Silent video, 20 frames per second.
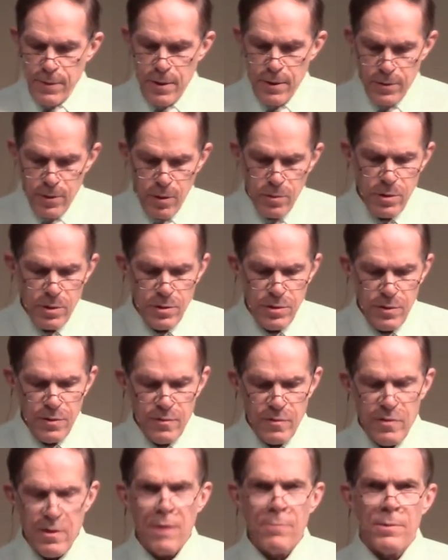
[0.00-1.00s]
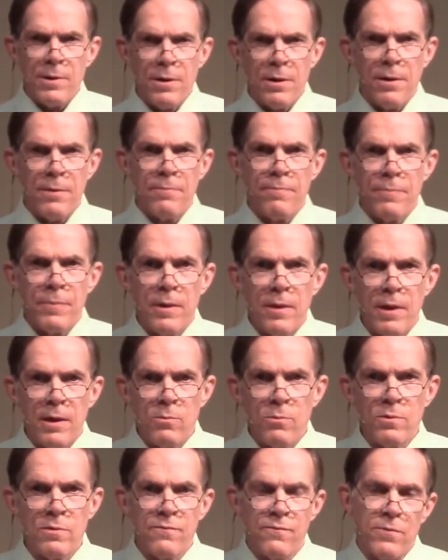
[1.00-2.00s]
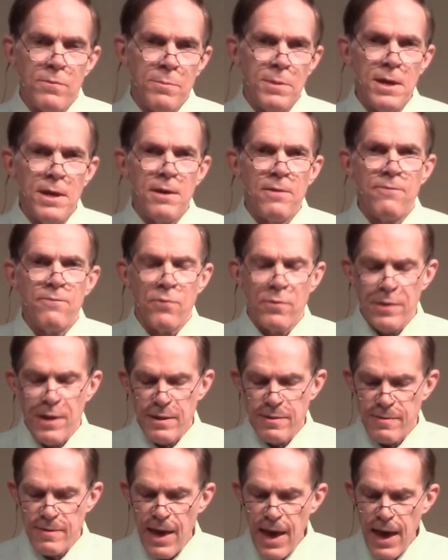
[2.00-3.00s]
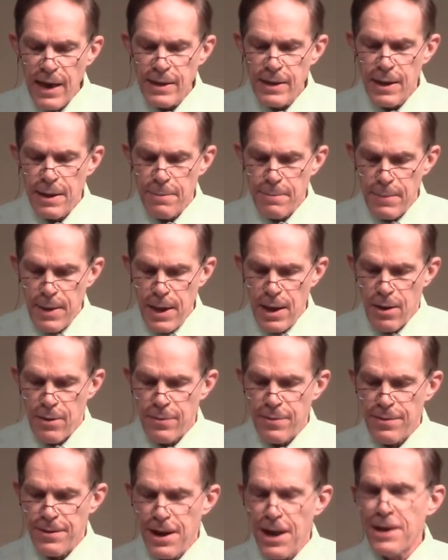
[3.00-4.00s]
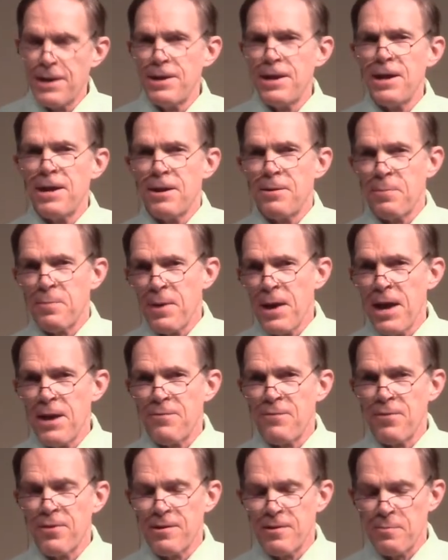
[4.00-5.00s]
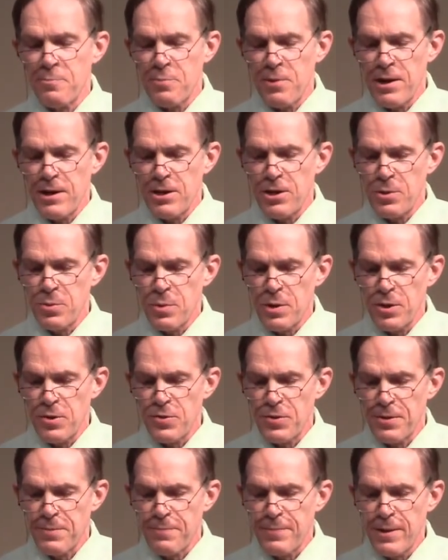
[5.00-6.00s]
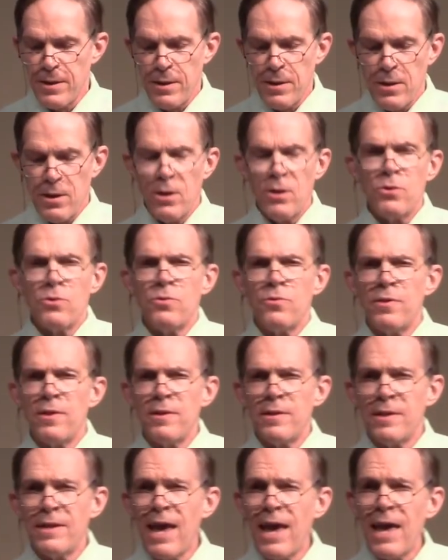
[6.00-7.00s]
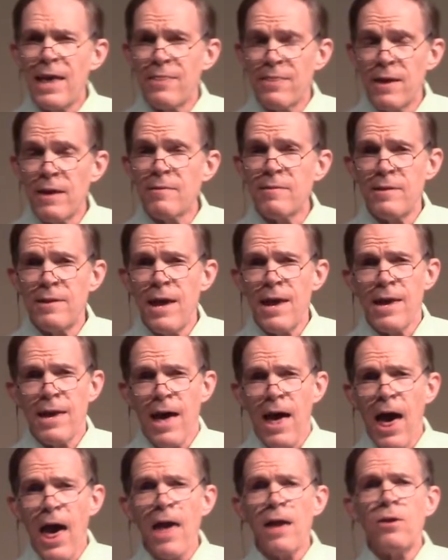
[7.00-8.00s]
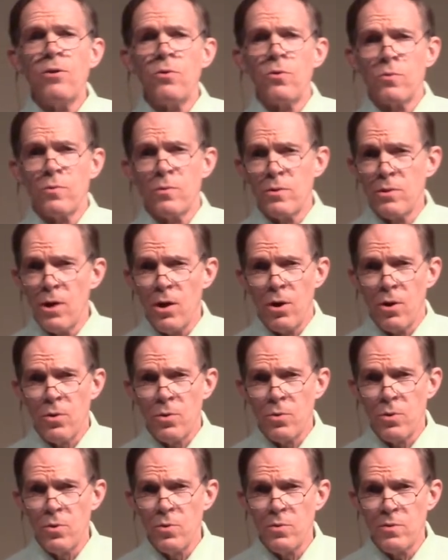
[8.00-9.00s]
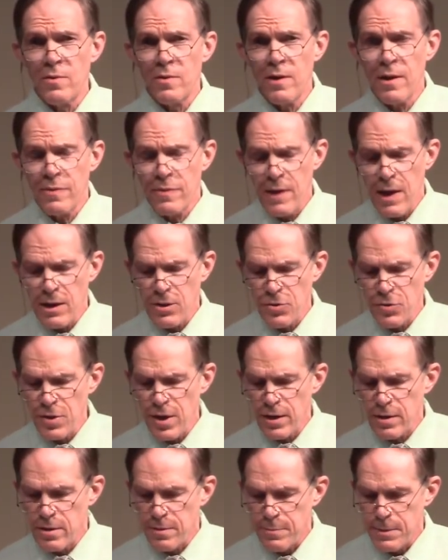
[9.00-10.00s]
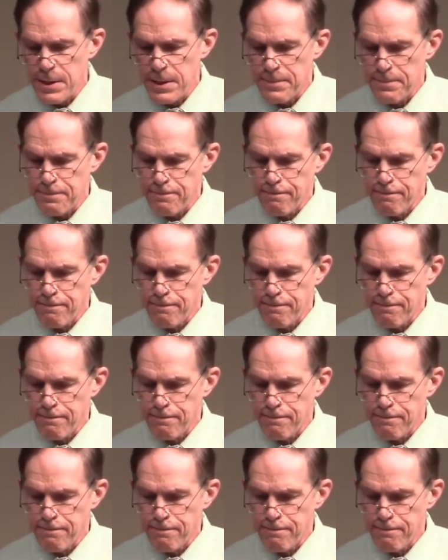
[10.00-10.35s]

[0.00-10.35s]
donor to the seminary, and it was for me for the exact amount that I needed to pay for the spring tuition. To day, this day, I don't know who sent that check to me.